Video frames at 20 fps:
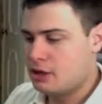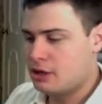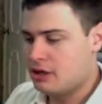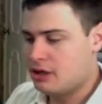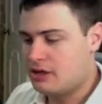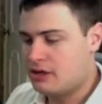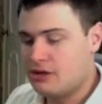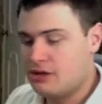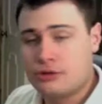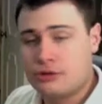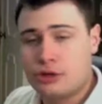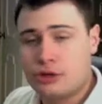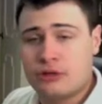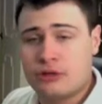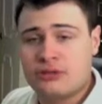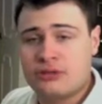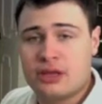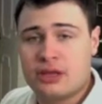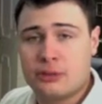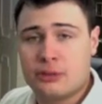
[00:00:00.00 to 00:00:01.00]
And then you
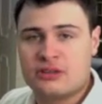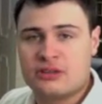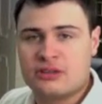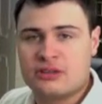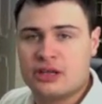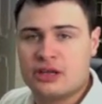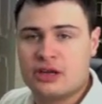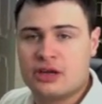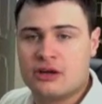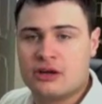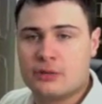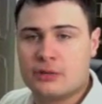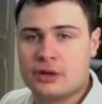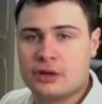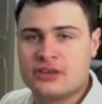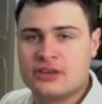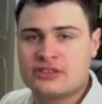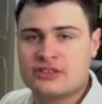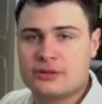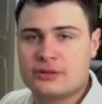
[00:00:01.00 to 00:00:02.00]
coat that with a layer of
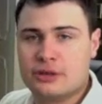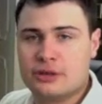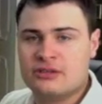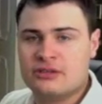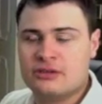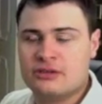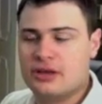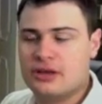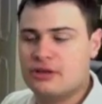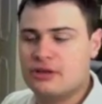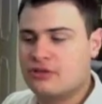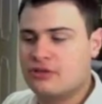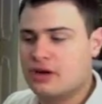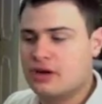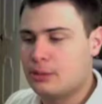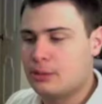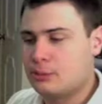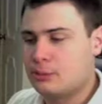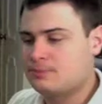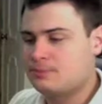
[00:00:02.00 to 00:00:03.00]
resin and you let it
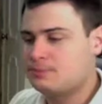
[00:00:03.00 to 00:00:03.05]
dry.